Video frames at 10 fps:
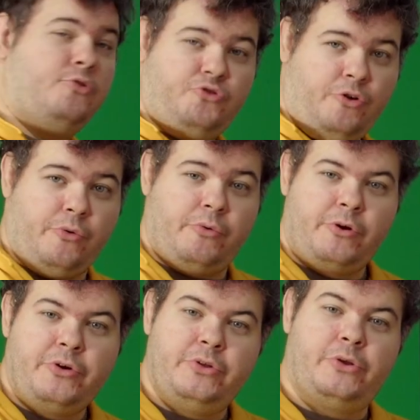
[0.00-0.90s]
true
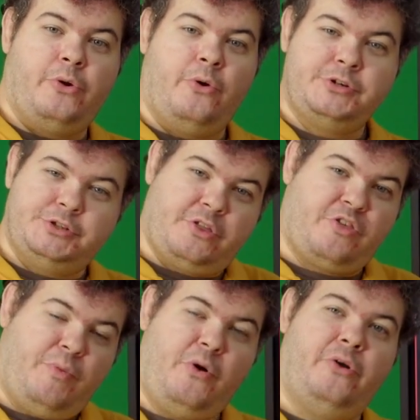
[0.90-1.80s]
because the door should
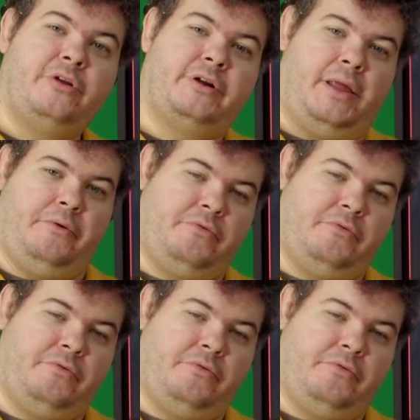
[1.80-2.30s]
spawn closed.